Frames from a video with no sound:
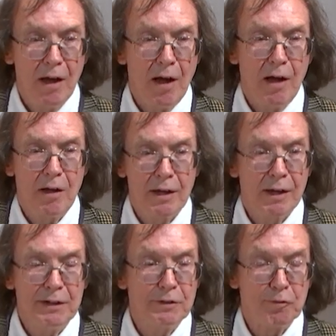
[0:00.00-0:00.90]
are
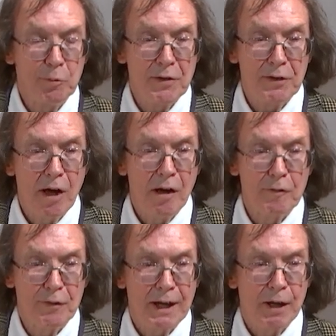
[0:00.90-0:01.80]
kind of within
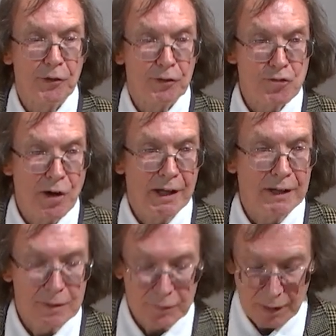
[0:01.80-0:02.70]
half an hour's
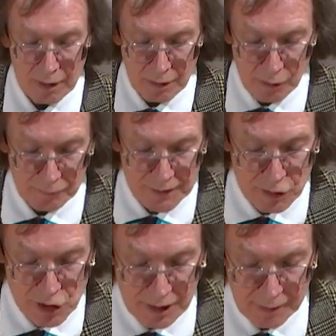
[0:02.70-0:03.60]
drive of
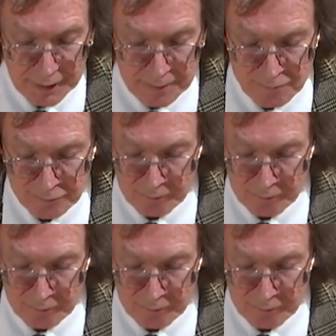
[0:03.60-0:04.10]
each other.